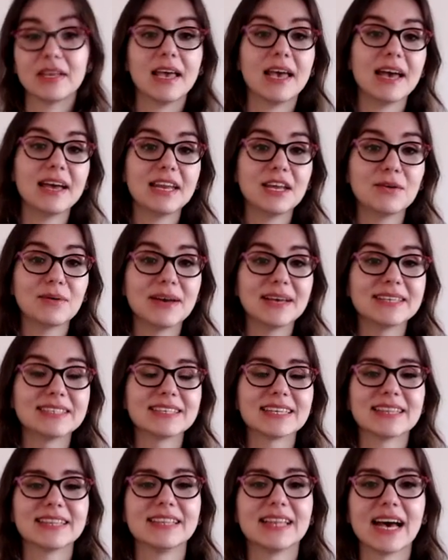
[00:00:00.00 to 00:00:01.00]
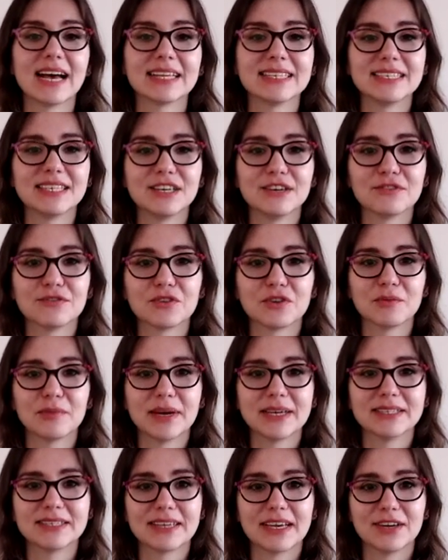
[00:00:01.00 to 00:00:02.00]
Anyways, that's it for
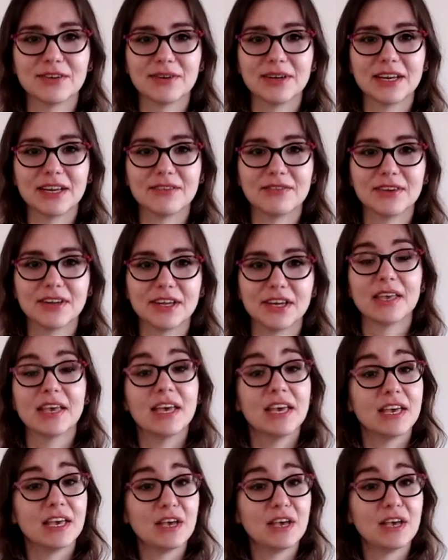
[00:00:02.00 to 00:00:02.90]
my sight reading video.